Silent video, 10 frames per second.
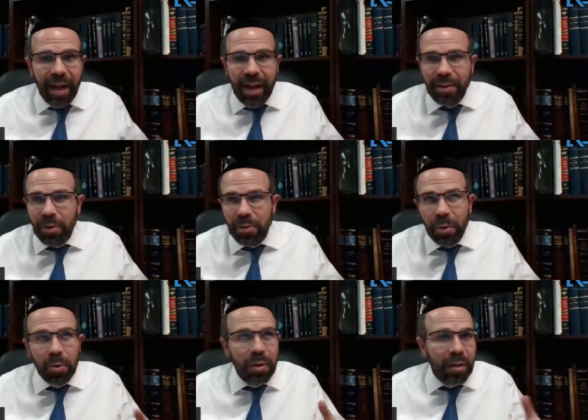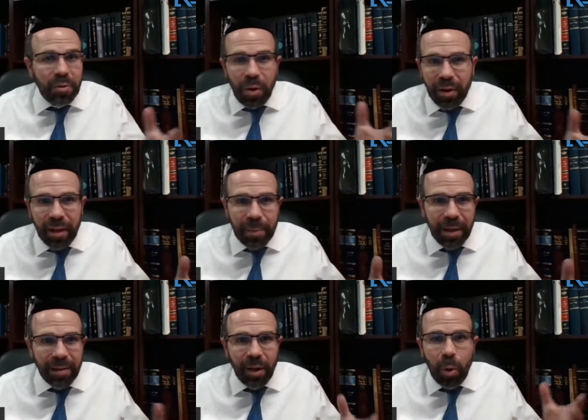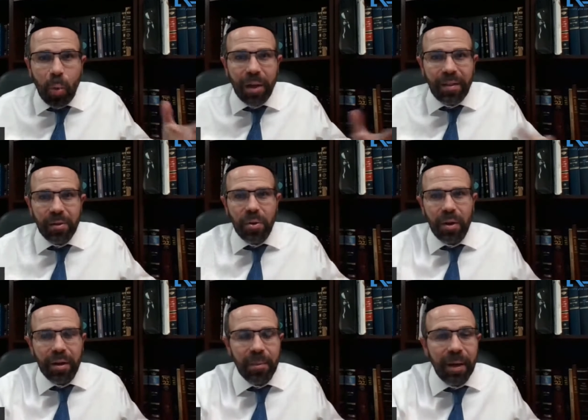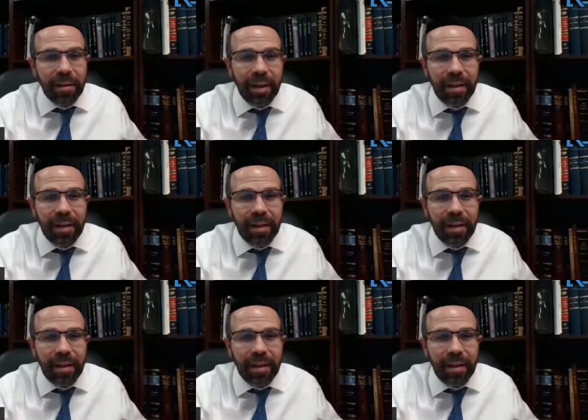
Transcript: I don't know who they're talking about. I don't know what they're talking about.